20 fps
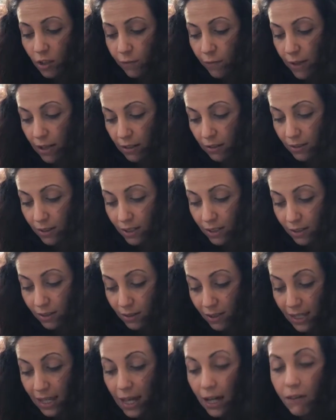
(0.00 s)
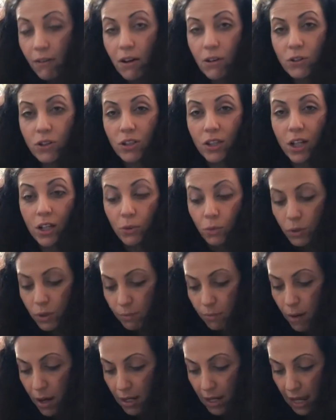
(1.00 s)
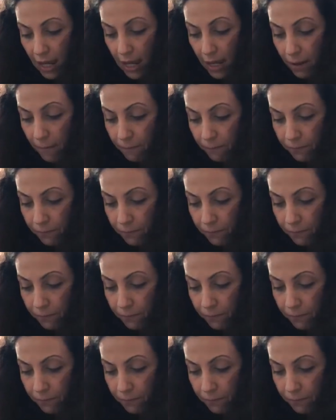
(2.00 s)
felt, the air outside was muggy.